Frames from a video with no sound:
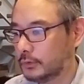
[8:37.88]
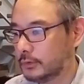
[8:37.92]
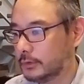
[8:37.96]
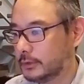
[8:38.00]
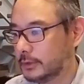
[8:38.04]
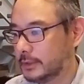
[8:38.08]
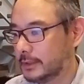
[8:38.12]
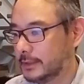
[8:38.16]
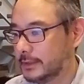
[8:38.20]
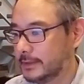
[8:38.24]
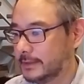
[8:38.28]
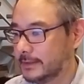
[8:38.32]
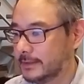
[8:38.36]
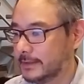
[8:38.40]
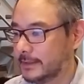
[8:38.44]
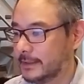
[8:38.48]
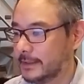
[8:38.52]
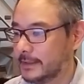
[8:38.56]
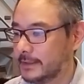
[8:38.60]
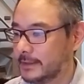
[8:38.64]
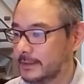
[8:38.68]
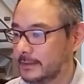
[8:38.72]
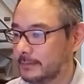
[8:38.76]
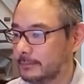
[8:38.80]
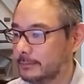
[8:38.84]
or in this
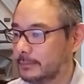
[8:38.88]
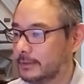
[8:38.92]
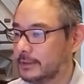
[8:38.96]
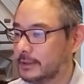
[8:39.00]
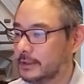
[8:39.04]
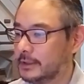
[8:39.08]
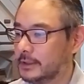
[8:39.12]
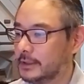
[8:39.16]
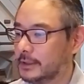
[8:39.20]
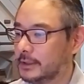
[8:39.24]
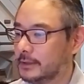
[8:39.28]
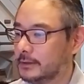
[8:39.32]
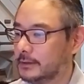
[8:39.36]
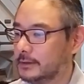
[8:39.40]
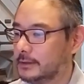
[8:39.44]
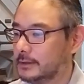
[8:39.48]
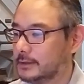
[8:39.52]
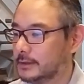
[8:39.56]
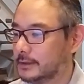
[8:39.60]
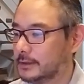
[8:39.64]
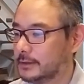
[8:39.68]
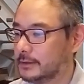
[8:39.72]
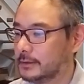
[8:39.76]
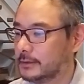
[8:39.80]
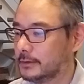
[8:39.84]
case in
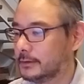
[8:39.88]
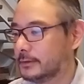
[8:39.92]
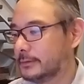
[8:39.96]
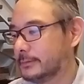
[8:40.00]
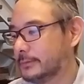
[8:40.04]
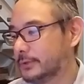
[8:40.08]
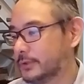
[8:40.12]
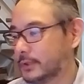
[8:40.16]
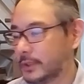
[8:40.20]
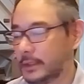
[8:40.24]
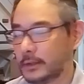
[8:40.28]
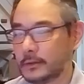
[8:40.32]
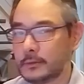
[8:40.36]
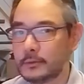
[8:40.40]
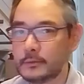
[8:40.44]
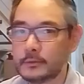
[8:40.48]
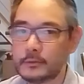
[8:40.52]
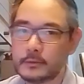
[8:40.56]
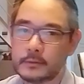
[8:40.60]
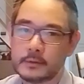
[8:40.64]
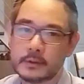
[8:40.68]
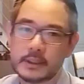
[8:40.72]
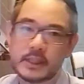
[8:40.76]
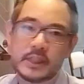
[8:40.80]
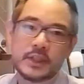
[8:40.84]
particular
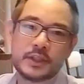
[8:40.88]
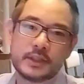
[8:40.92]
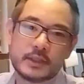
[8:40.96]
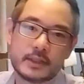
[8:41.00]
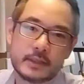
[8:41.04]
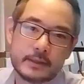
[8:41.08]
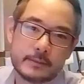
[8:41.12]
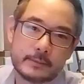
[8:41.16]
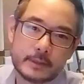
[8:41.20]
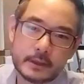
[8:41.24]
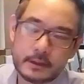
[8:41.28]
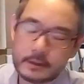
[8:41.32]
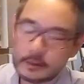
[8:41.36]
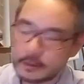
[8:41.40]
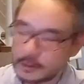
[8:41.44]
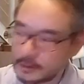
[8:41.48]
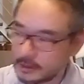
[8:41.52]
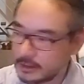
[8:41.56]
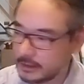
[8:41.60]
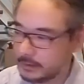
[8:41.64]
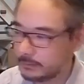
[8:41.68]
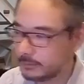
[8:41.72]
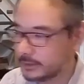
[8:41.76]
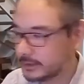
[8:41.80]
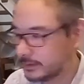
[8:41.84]
Objectos HTML.
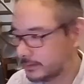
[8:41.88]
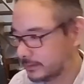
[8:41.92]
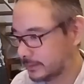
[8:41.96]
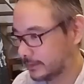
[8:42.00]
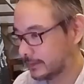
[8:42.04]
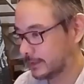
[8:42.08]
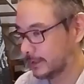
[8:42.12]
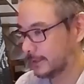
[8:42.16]
Anyways,